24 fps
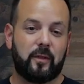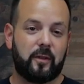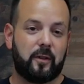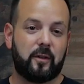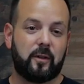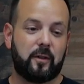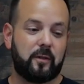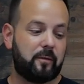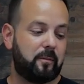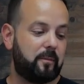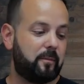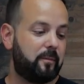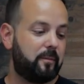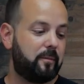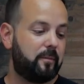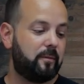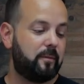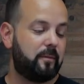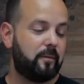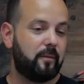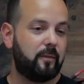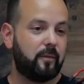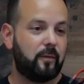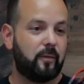The,
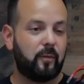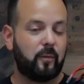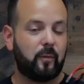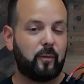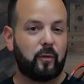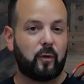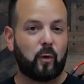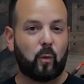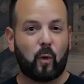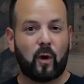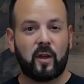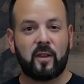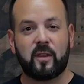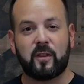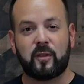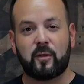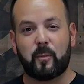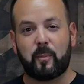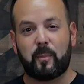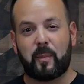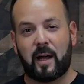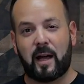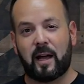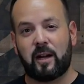the way that
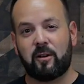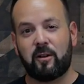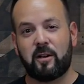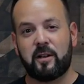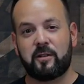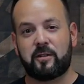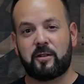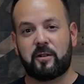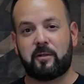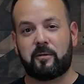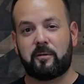the batteries